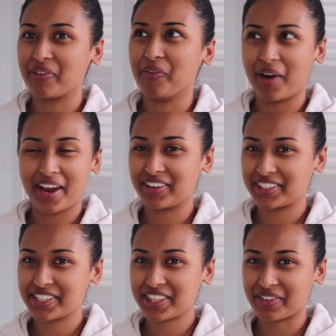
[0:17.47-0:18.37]
why not
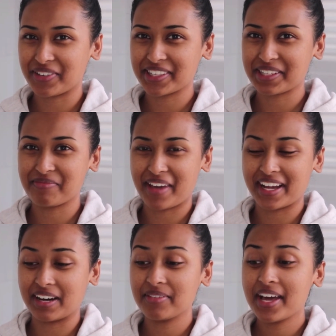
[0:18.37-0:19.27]
just throw on some
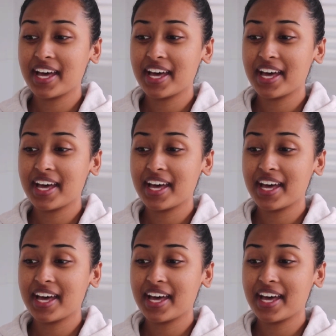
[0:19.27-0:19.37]
makeup?